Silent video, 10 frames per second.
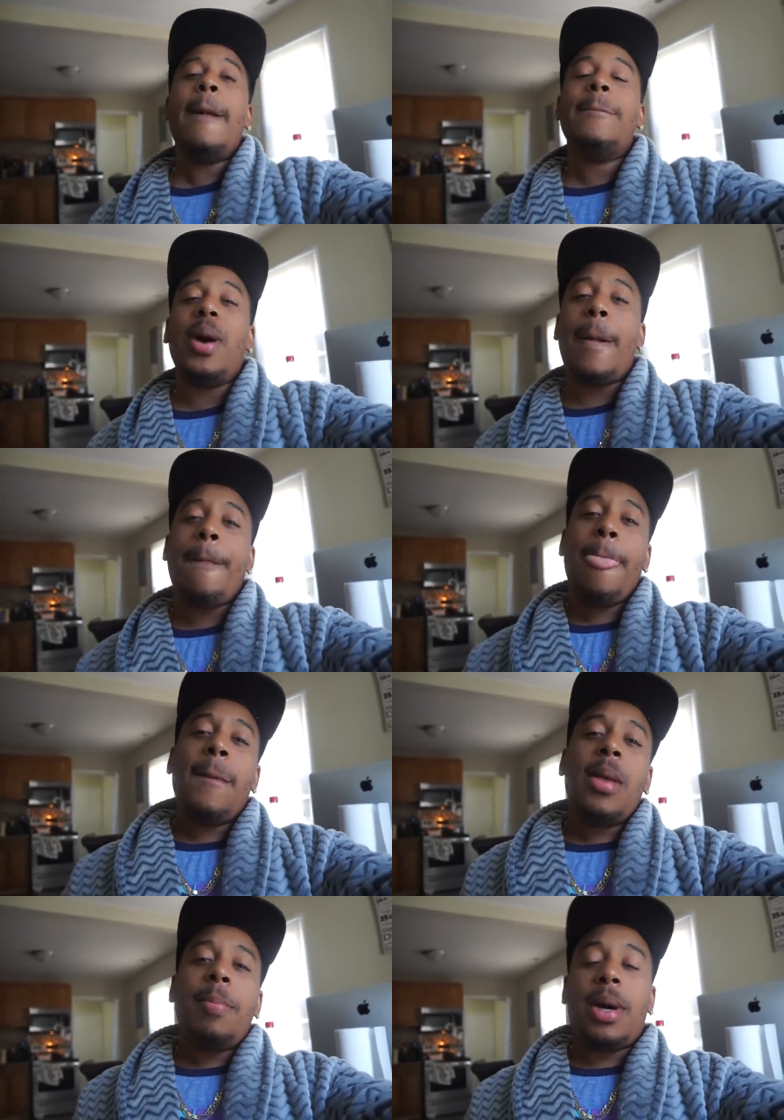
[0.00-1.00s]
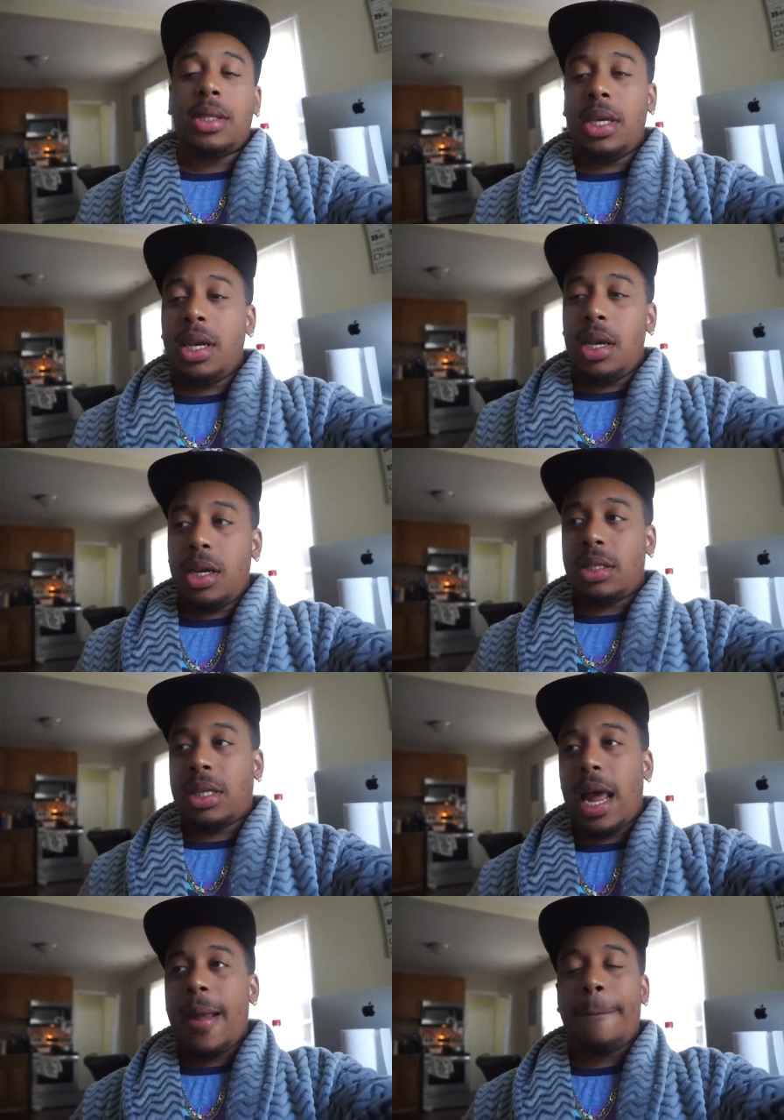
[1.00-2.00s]
But my thing is
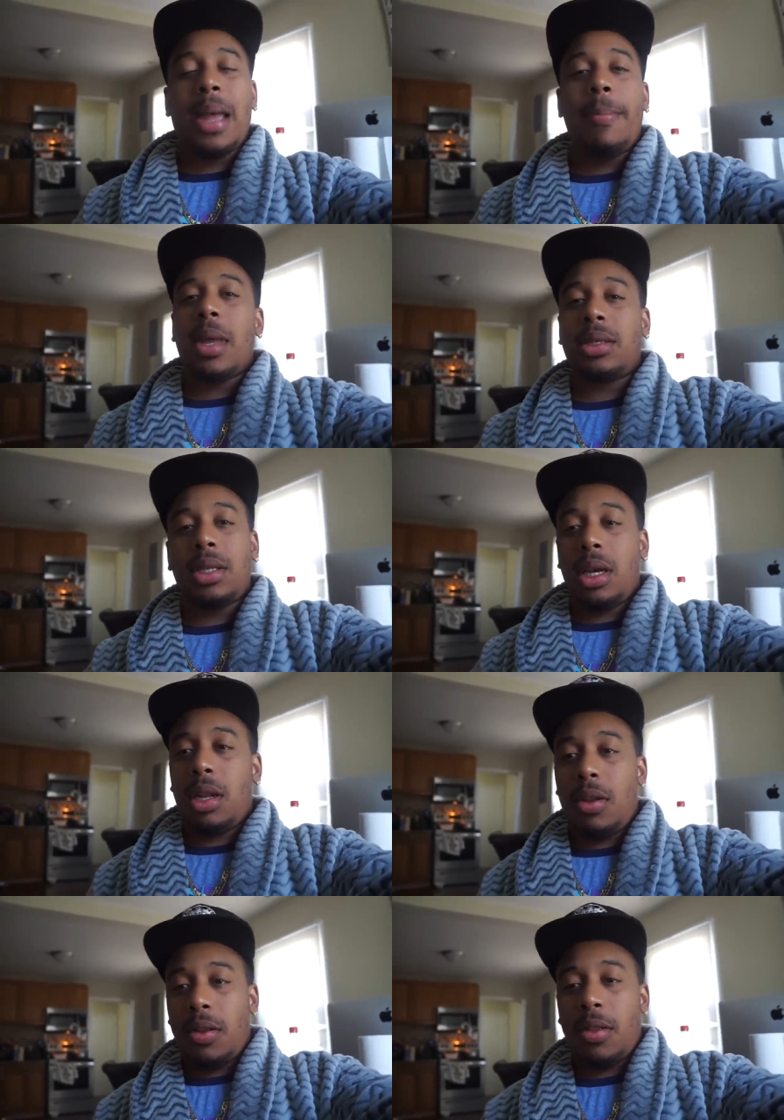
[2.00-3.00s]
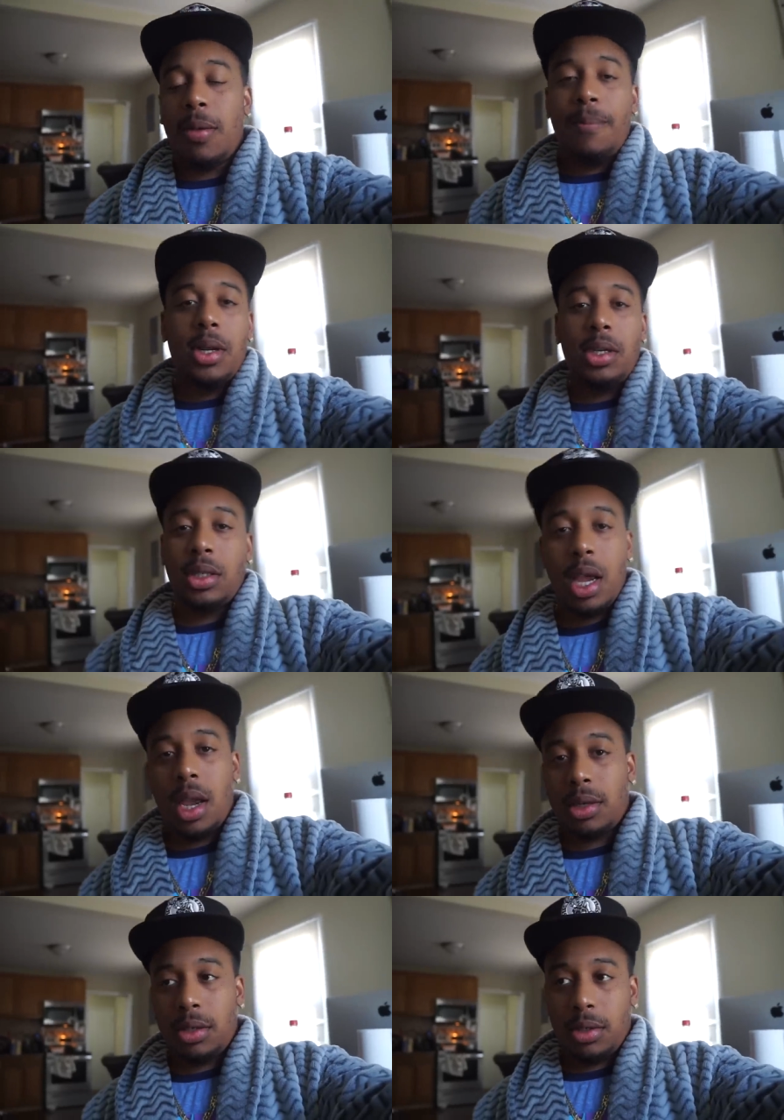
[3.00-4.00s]
like I'm not saying the money's the
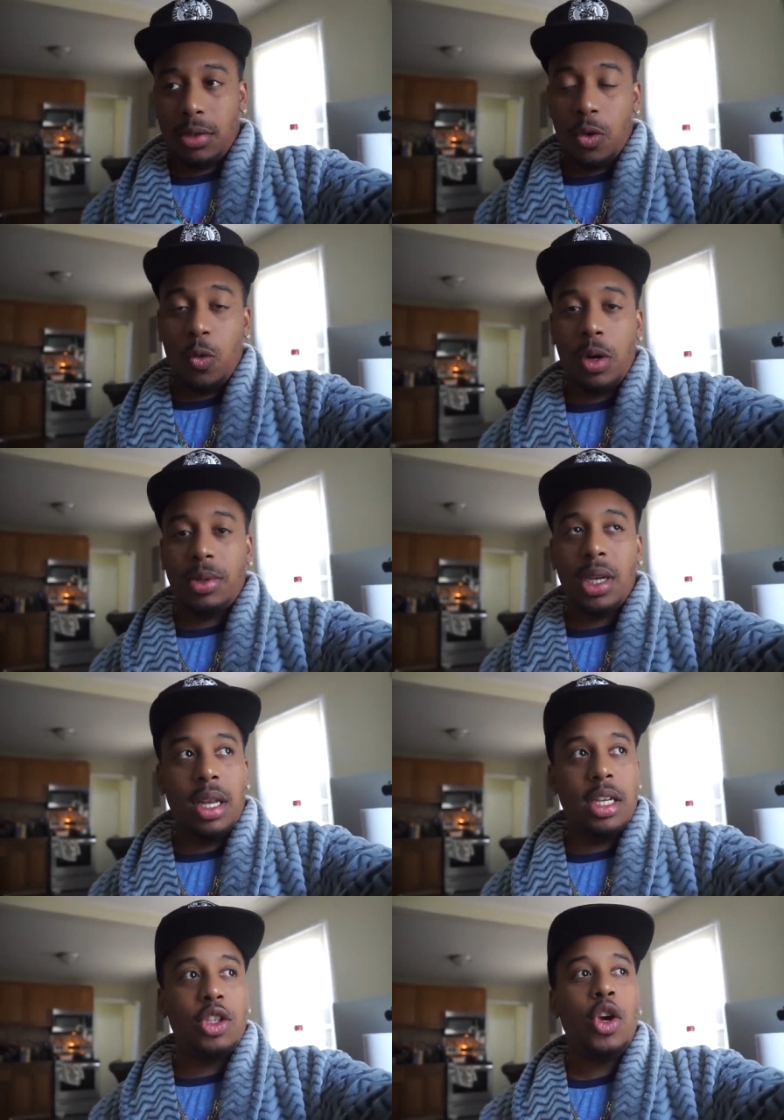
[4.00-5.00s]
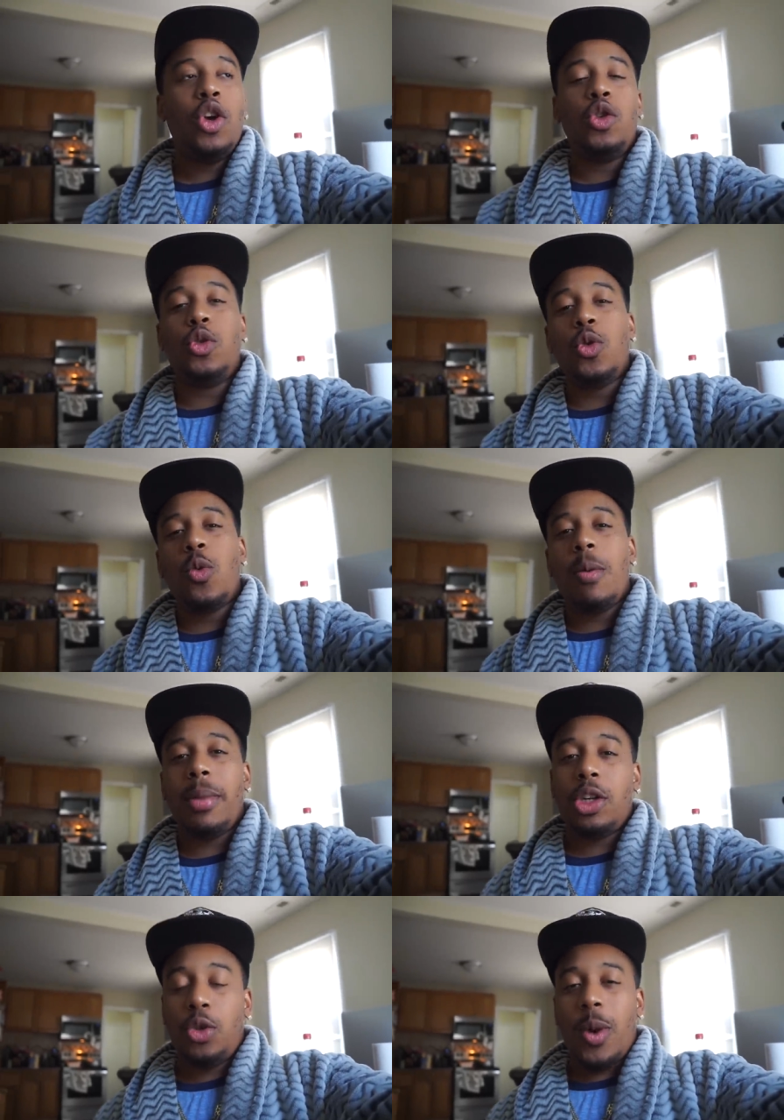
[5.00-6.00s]
answer. What I'm saying is do what
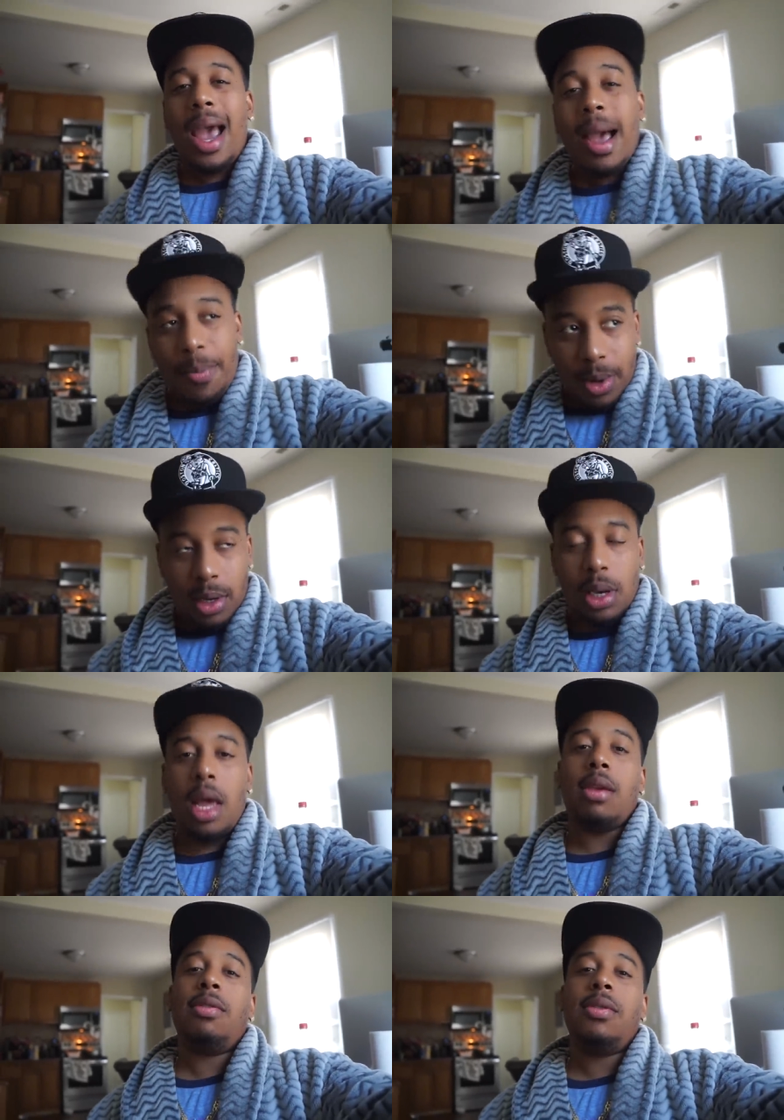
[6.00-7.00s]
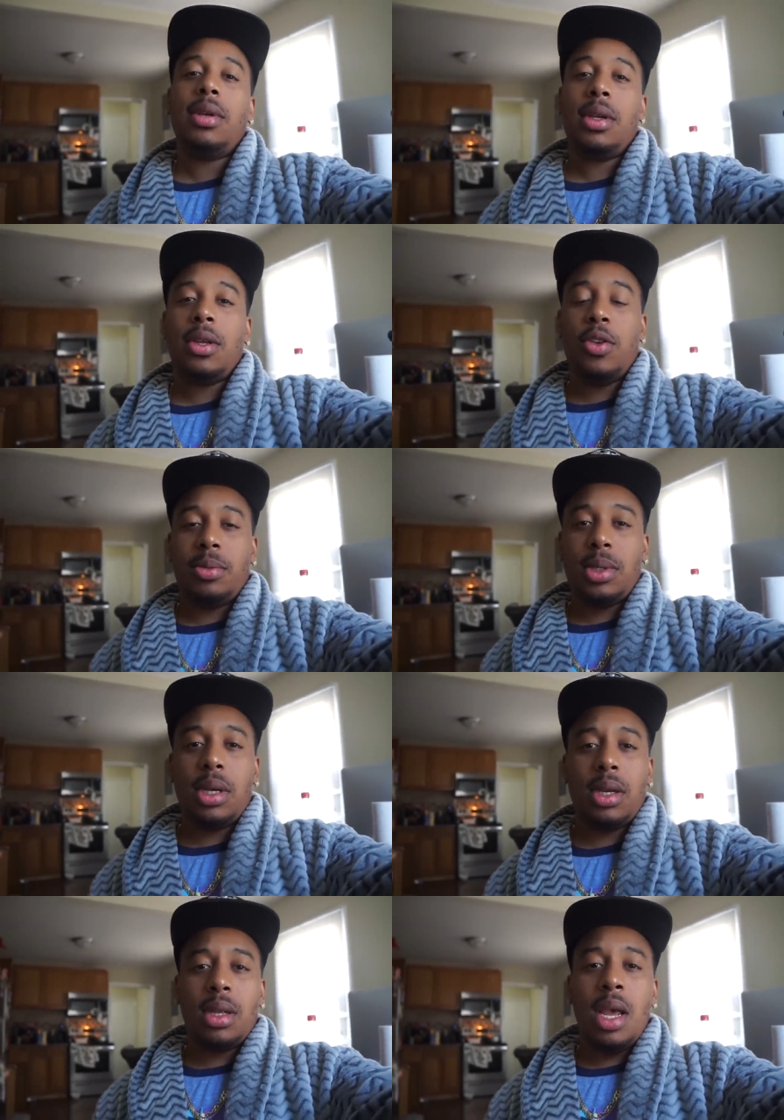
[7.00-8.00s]
makes you happy in life. You know what I'm
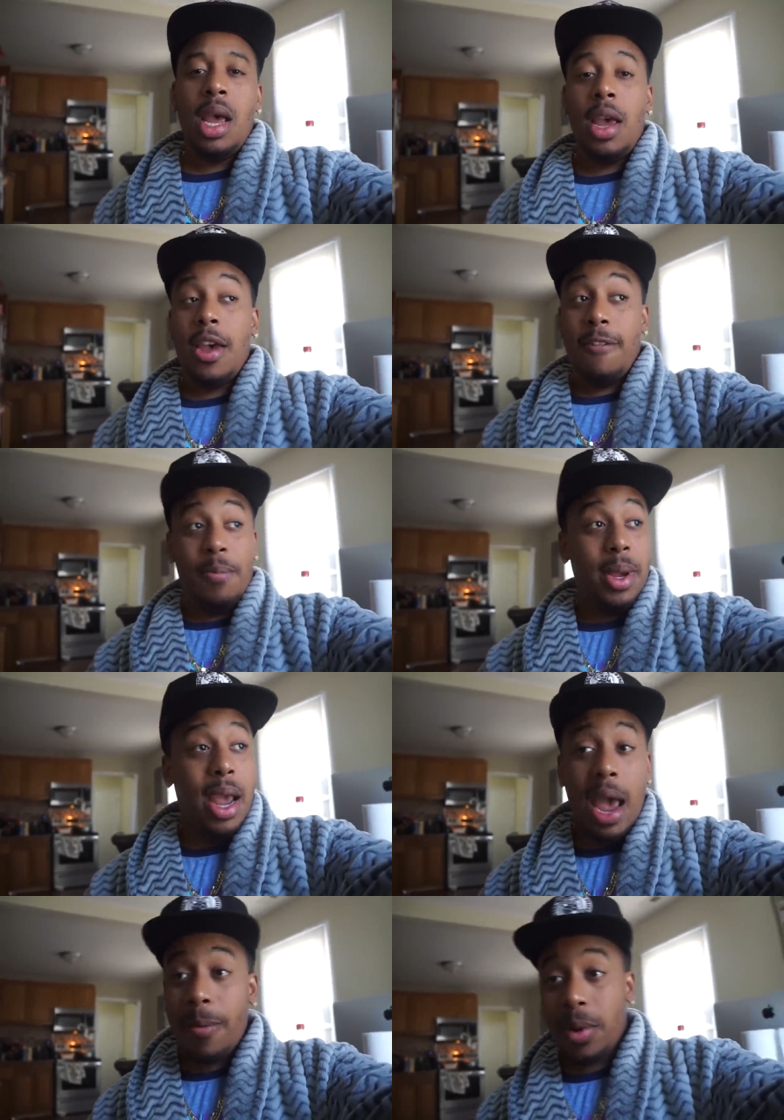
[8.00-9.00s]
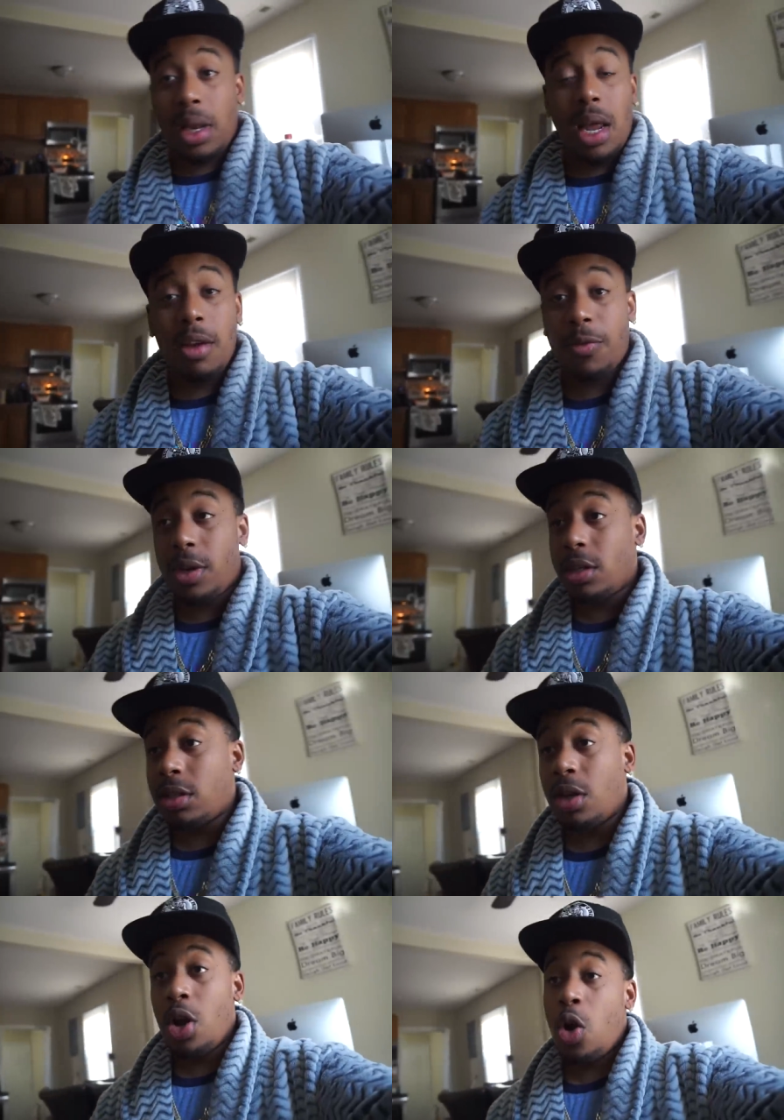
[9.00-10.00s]
saying? If being happy in life
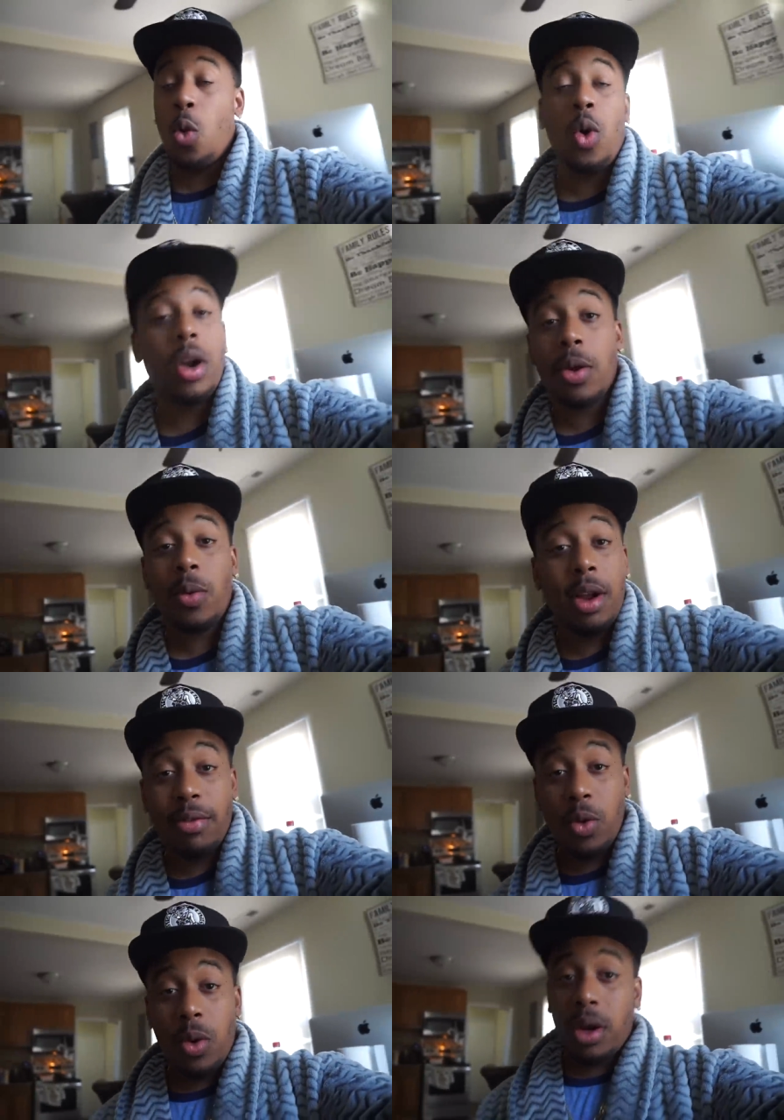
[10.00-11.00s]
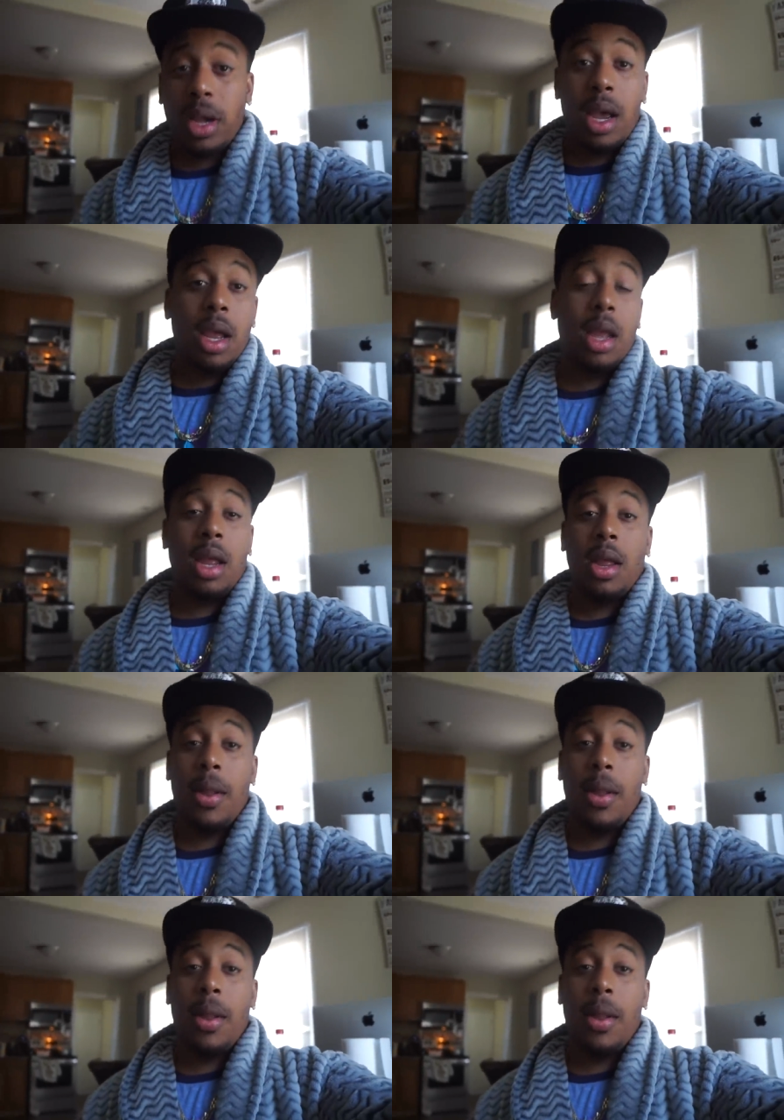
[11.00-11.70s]
is working wherever you work at